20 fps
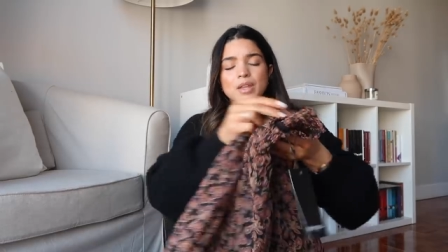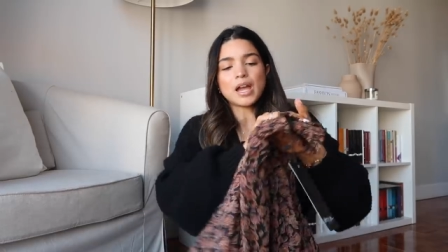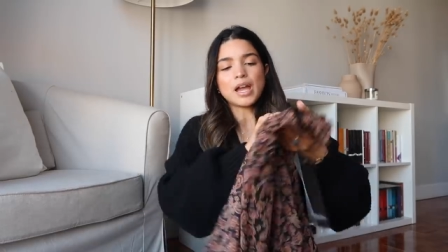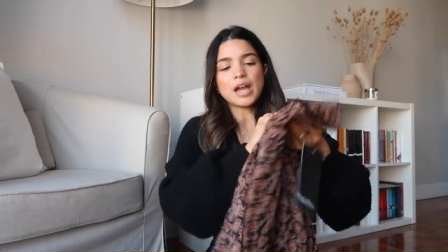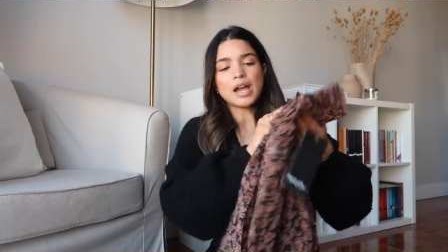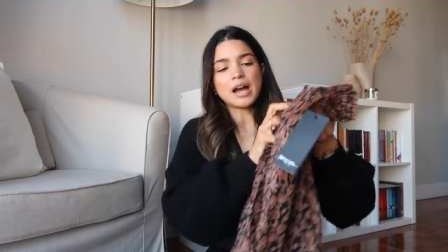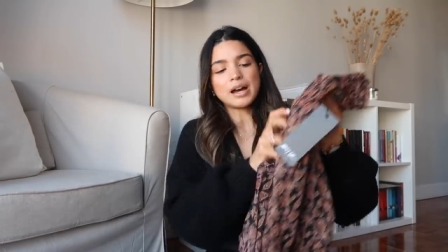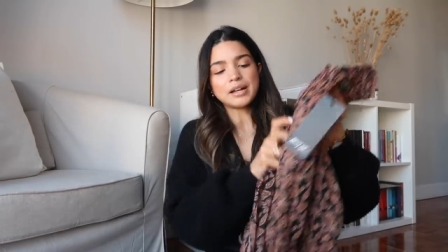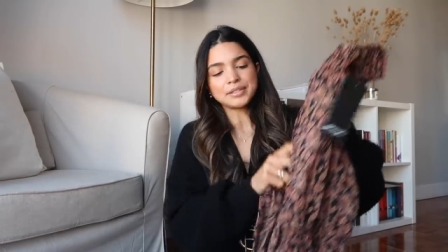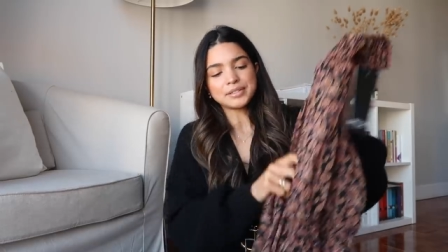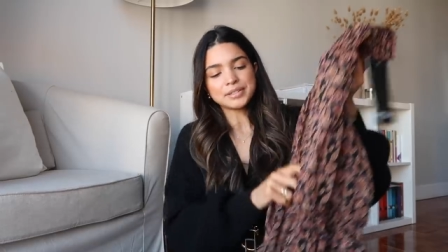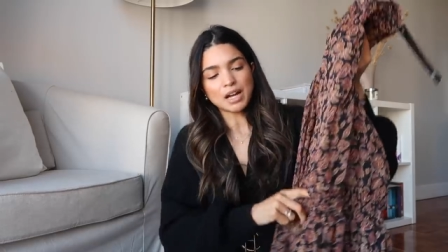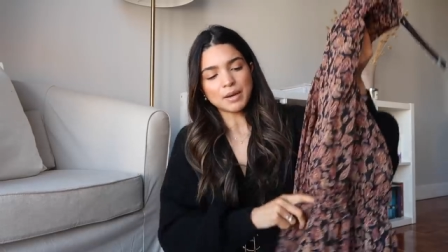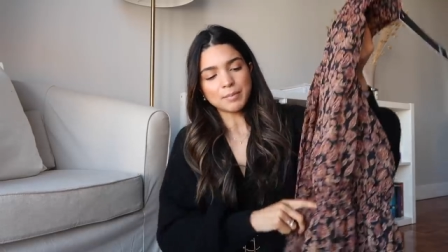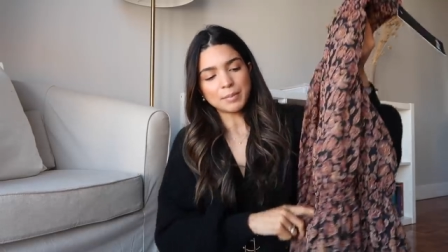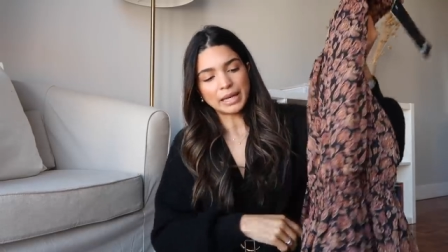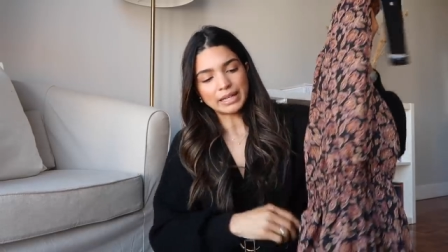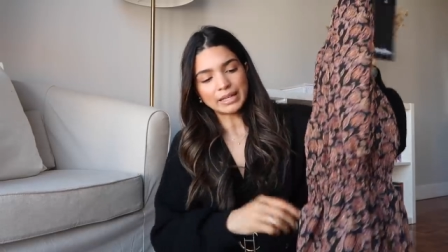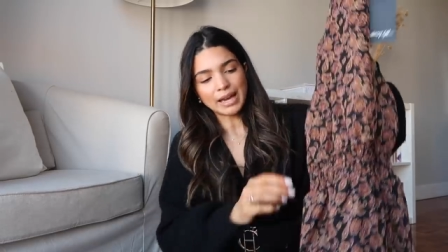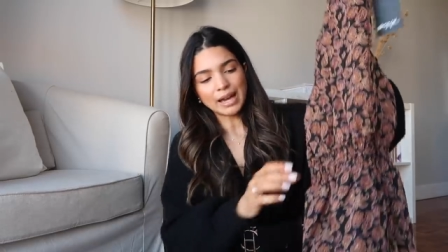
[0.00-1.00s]
And
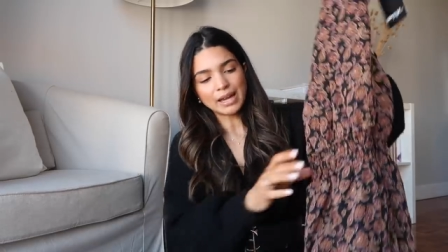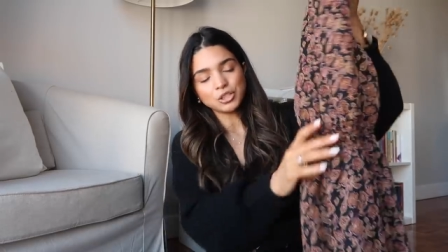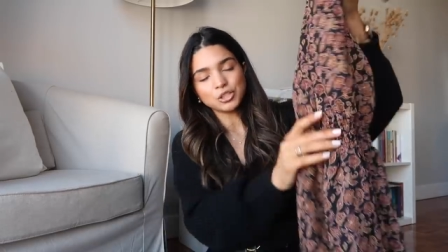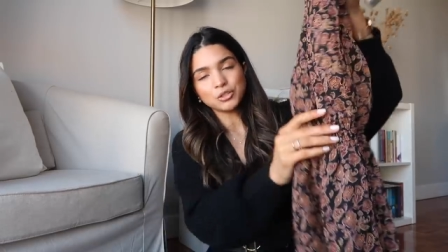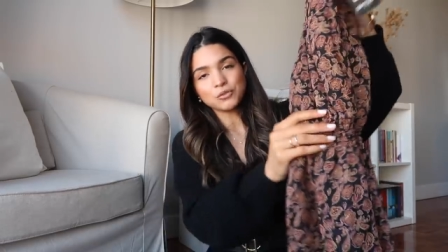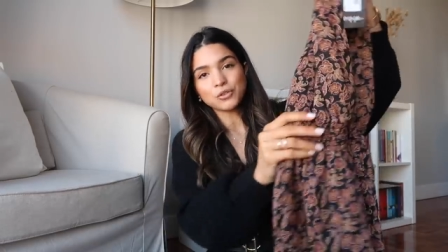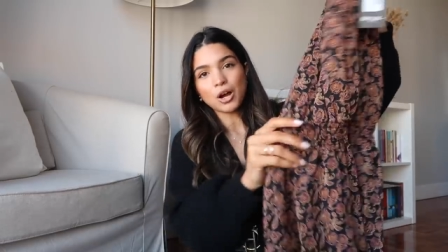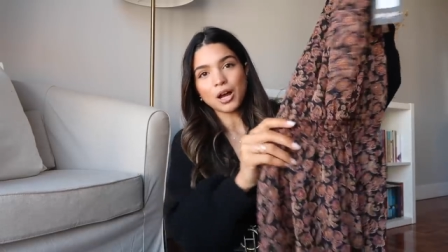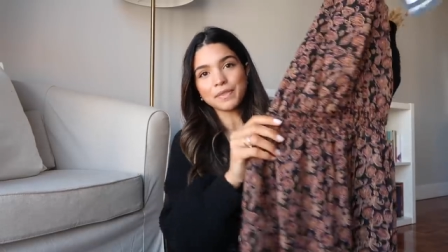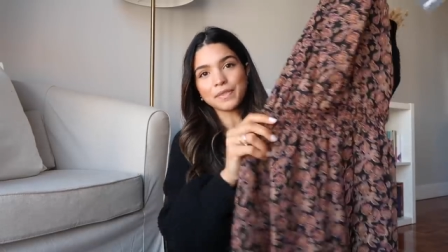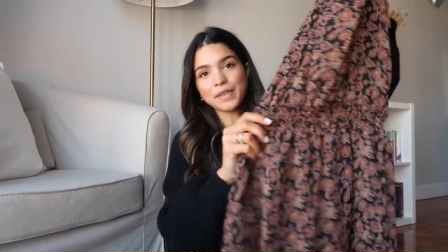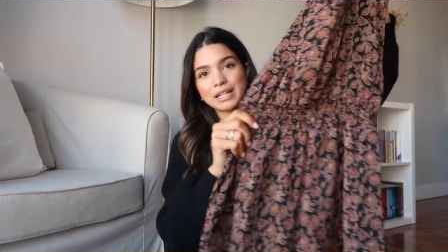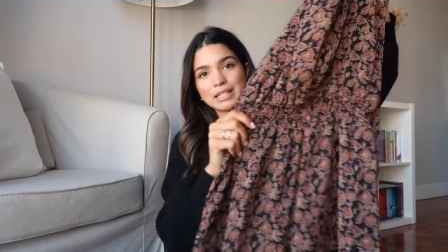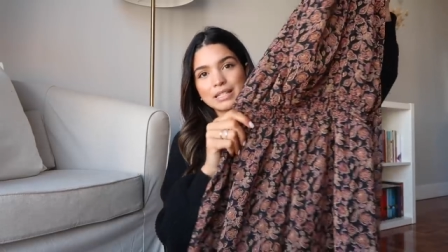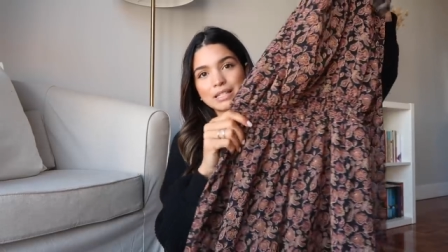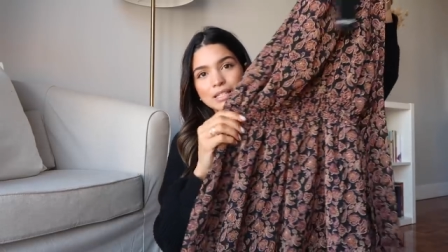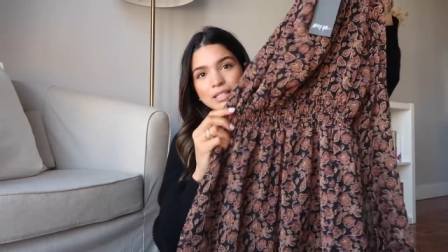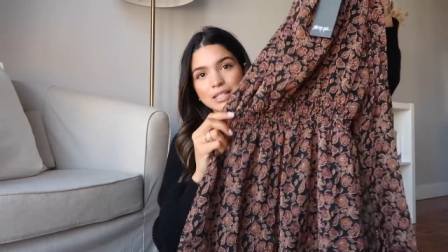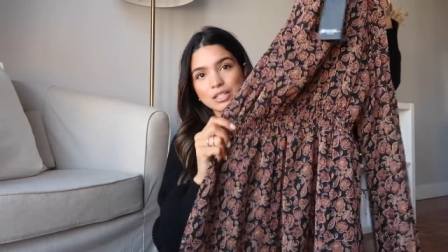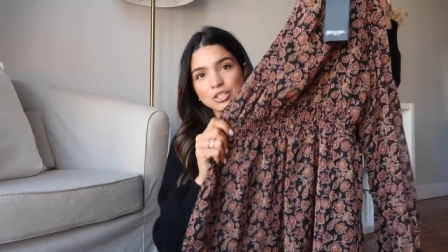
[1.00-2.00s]
um, again, you've got
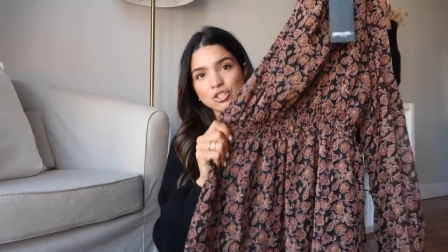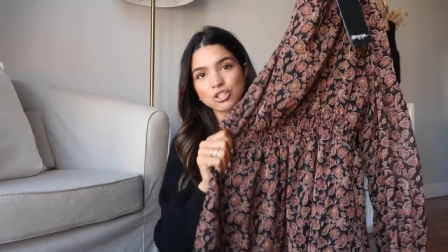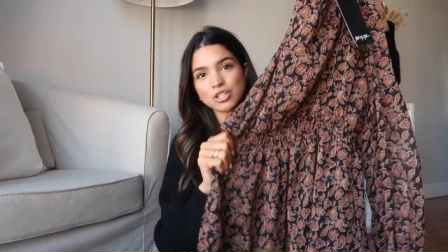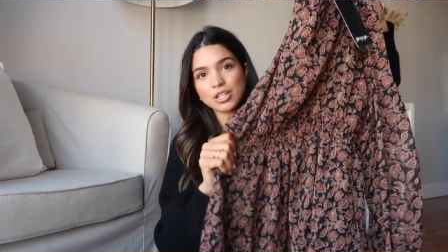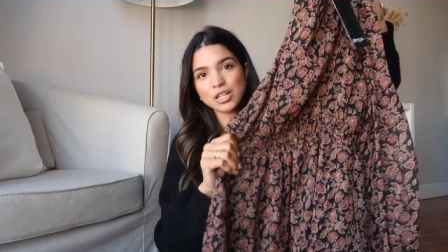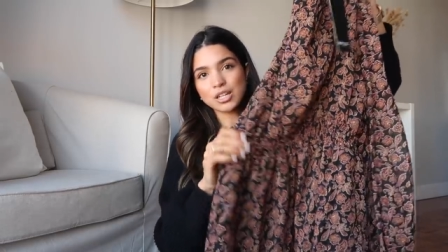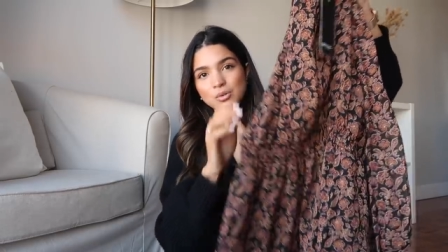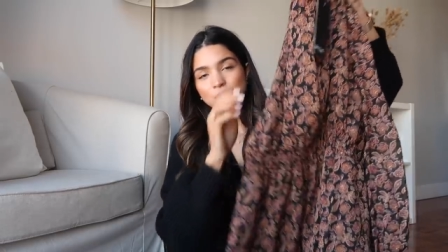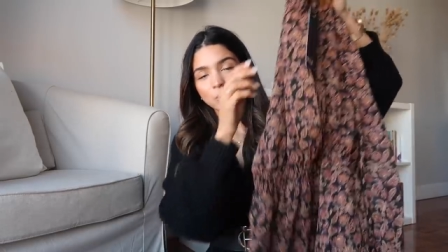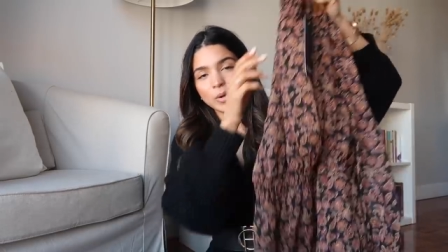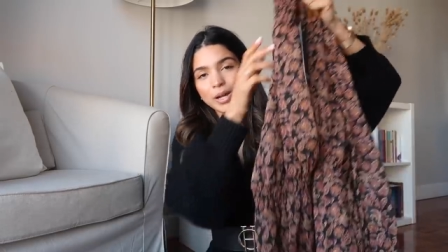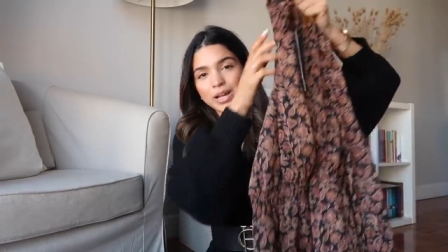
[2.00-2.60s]
that cinched in